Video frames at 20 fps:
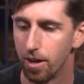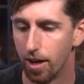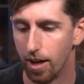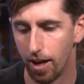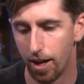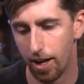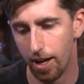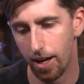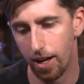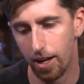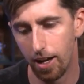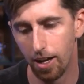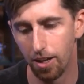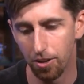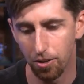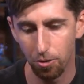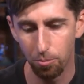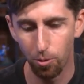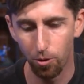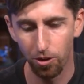Uh,
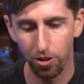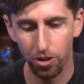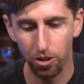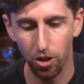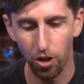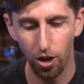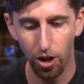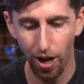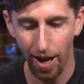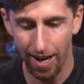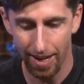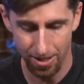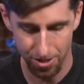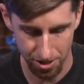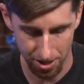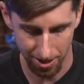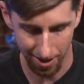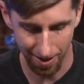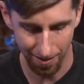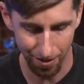a little more claw
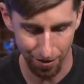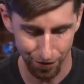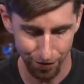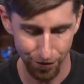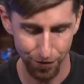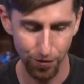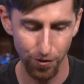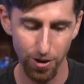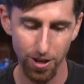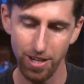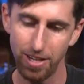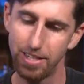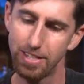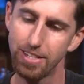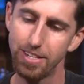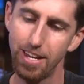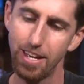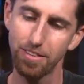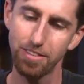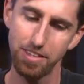action on the
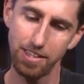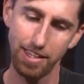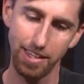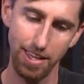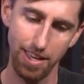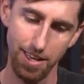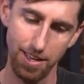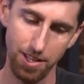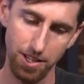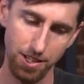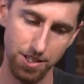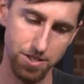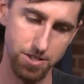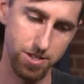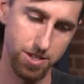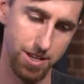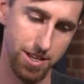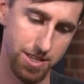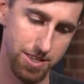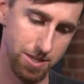front. Nothing
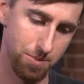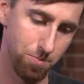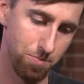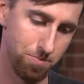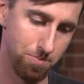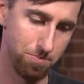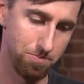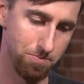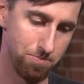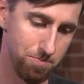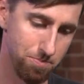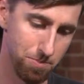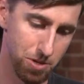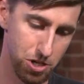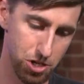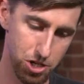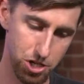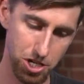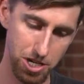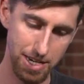else on the
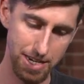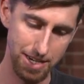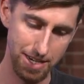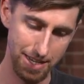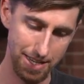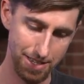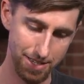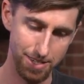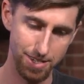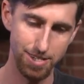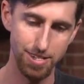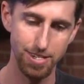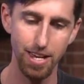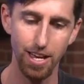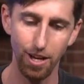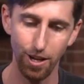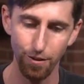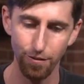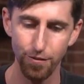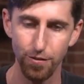machine
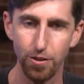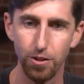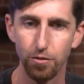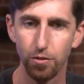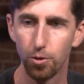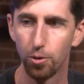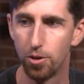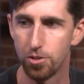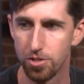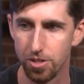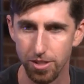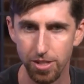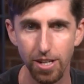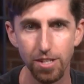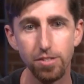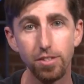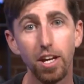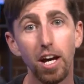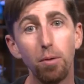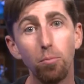itself. And of course it
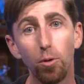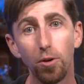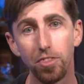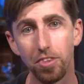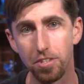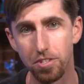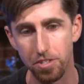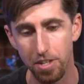does come with the